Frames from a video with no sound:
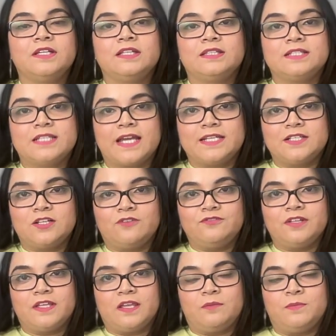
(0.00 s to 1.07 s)
The title of
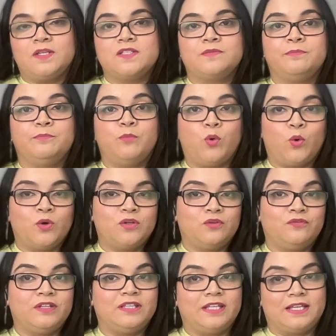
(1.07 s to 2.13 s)
the game is Bored
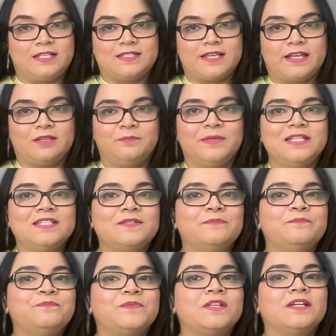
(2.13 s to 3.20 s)
with Excitement,
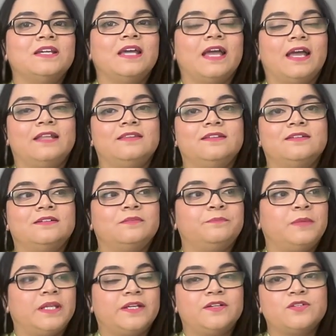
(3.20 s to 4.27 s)
and the
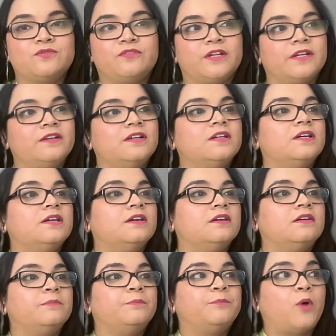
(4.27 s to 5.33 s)
players were
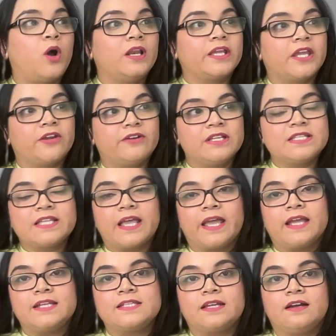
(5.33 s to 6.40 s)
Paul Keres
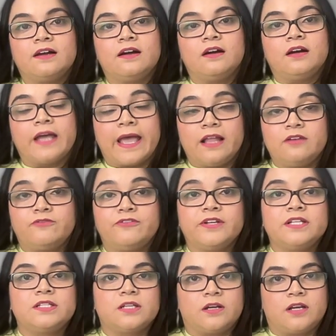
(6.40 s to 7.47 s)
and
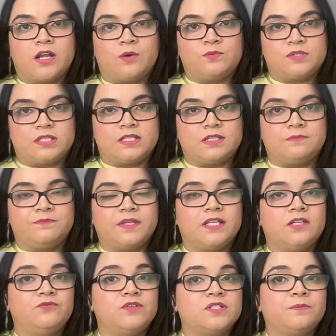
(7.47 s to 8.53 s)
Alfred Tarnowski, and
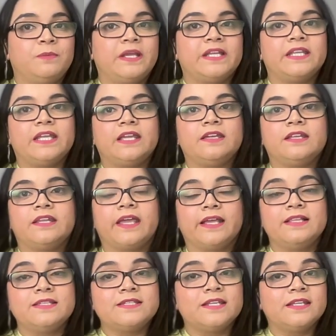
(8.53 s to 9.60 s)
it was played in
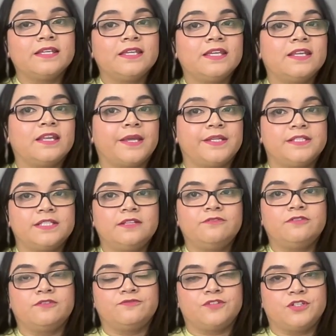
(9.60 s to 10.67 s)
Helsinki in
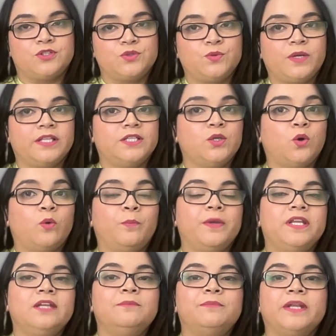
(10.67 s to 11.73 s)
1952, and the
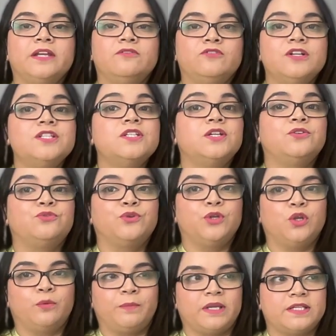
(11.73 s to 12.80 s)
opening played was Rui
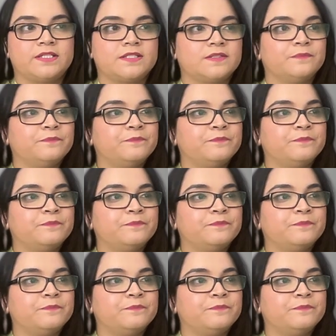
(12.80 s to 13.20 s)
Lopez.